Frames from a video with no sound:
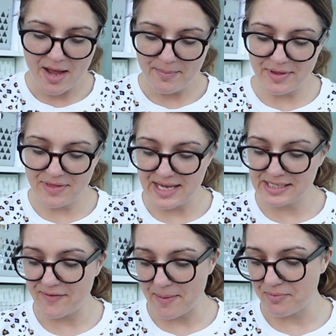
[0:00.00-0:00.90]
but
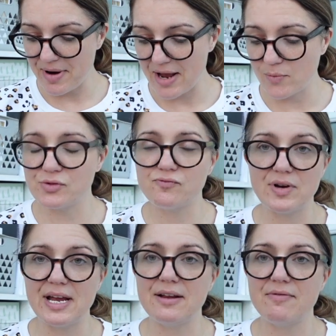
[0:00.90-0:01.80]
this fabric was
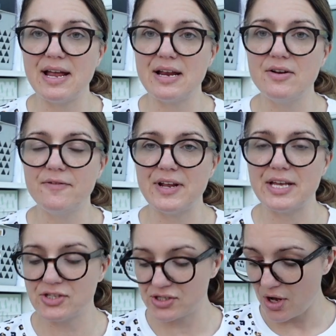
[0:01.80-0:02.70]
really, really lovely
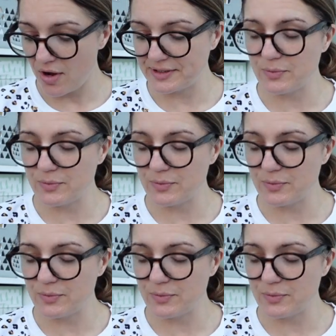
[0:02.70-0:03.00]
and soft.